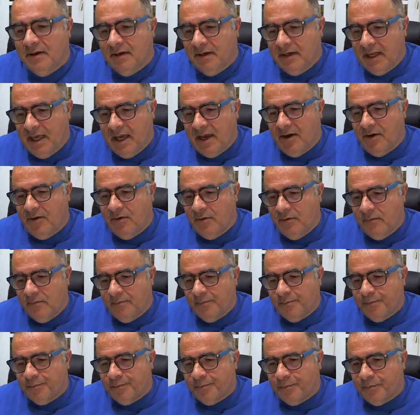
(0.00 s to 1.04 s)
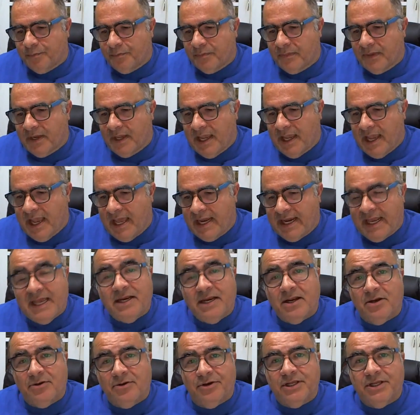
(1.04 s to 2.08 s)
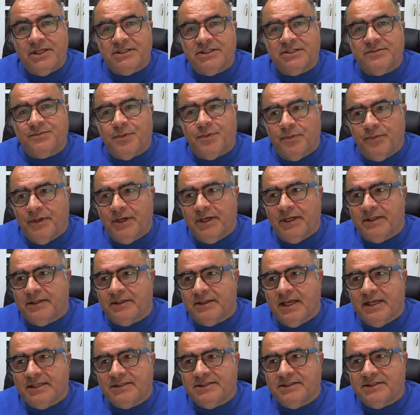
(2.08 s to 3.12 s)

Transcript: Now, at 800 inches per minute,